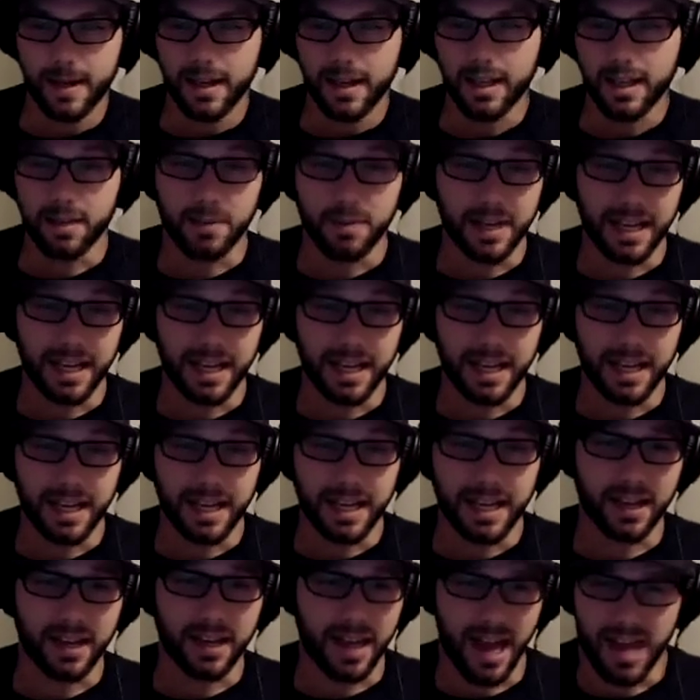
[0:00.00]
In the beginning, it
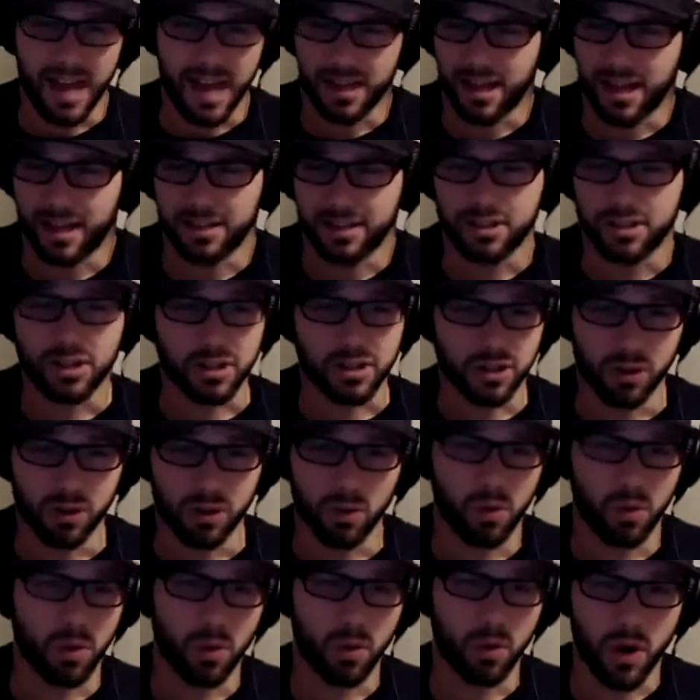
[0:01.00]
was like, hey, let's just do
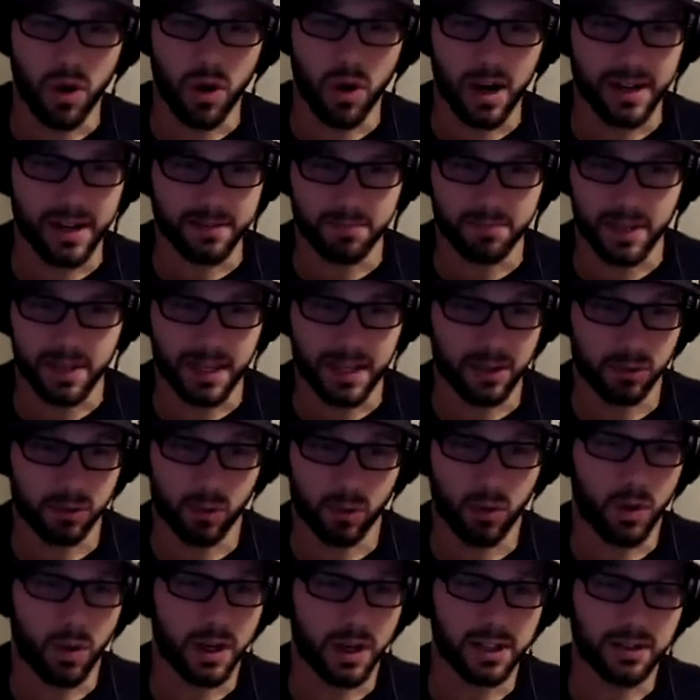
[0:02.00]
what we want because we
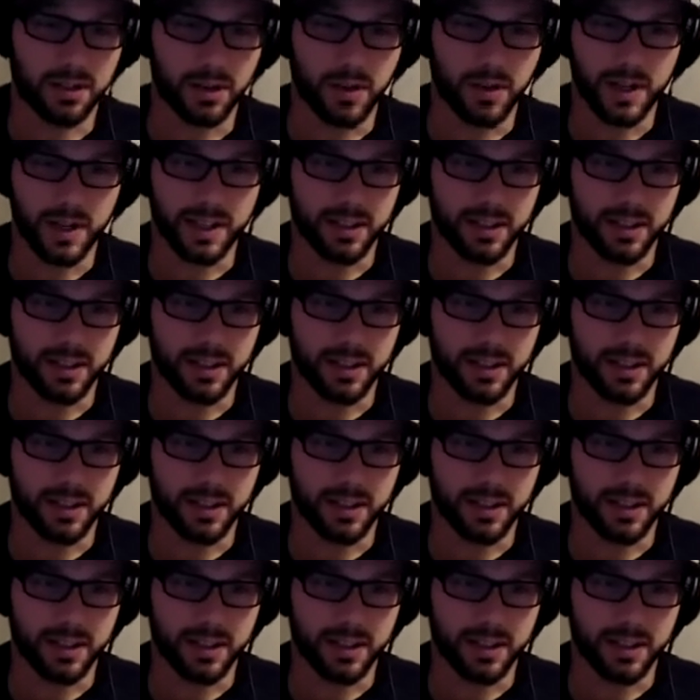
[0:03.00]
want to do it,